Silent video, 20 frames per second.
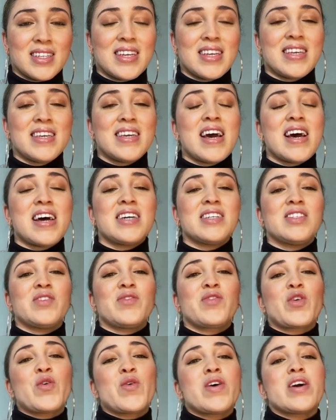Yes, of
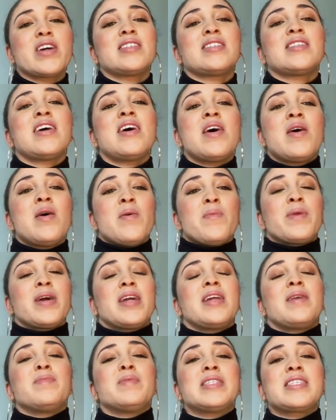course. My
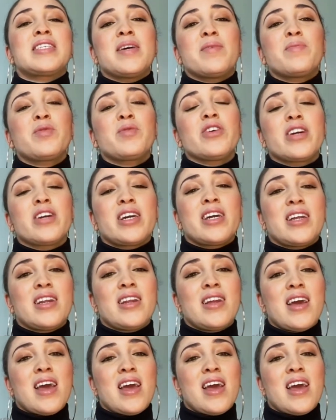name is Kim Green,